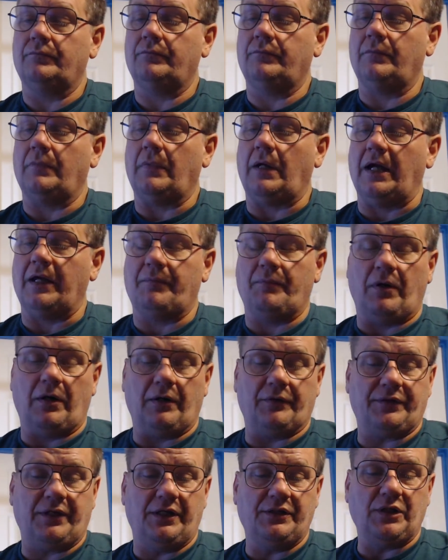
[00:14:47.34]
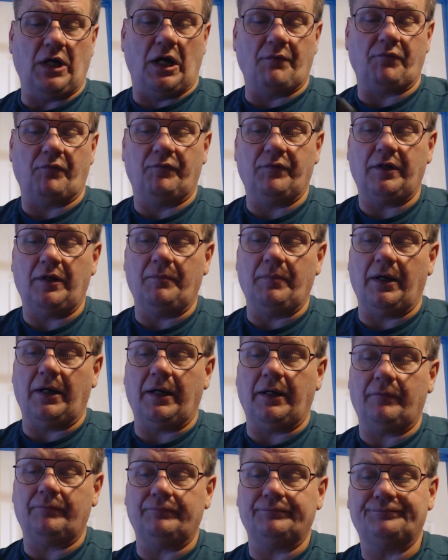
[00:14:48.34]
I bought these off of
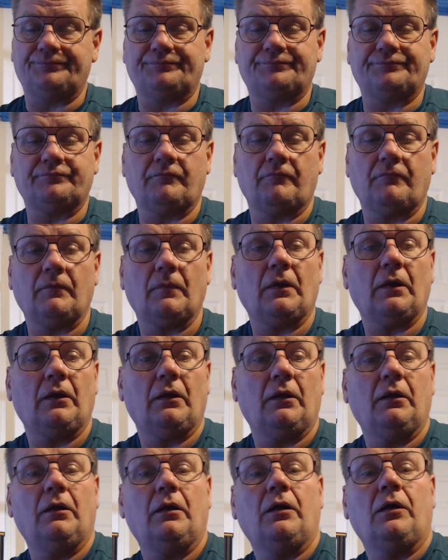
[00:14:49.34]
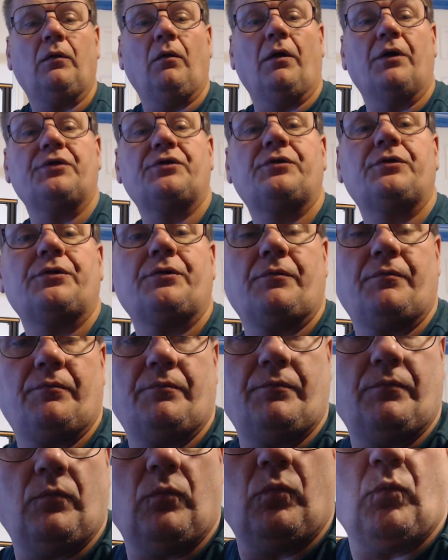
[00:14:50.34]
eBay. Of course,
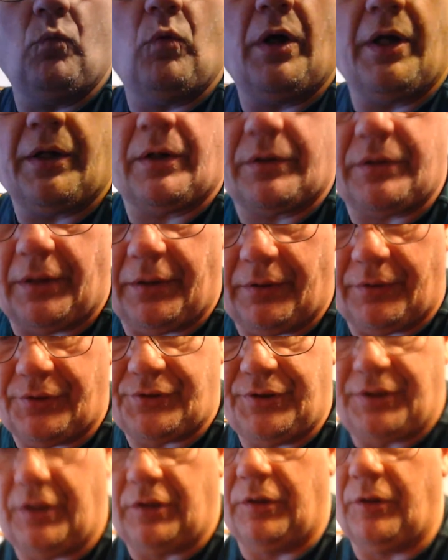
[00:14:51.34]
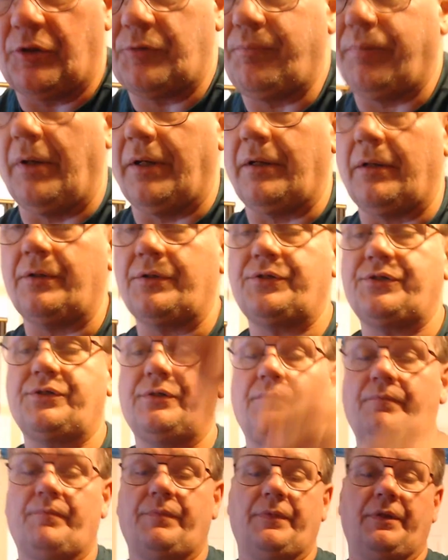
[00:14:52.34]
wire cutters, needle
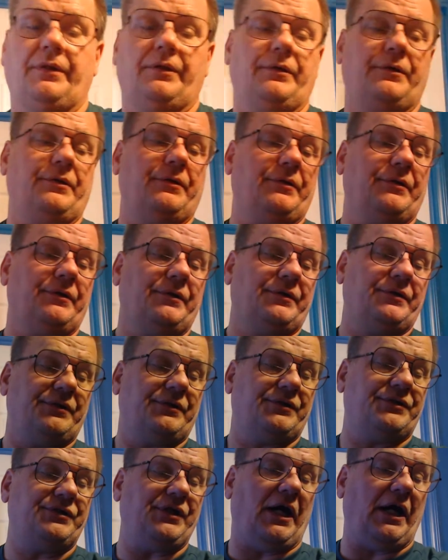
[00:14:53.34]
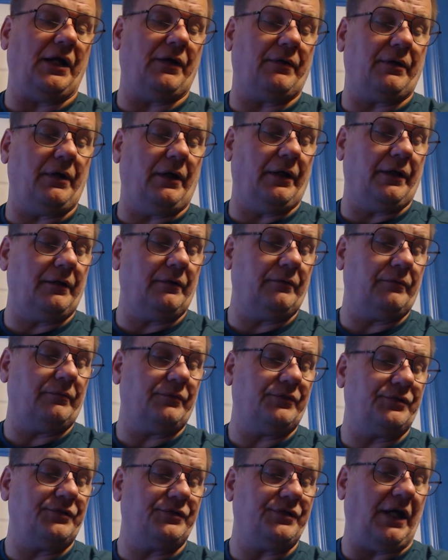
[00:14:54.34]
pliers, soldering iron,
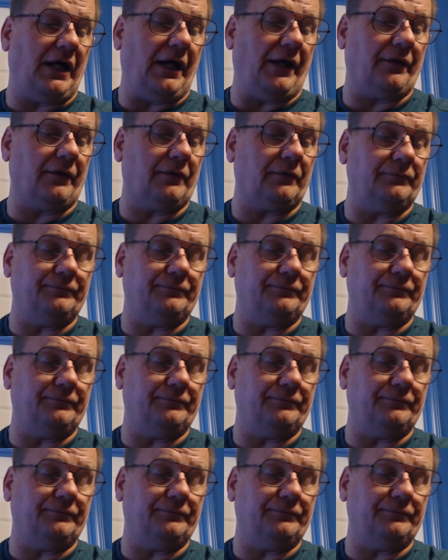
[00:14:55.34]
solder.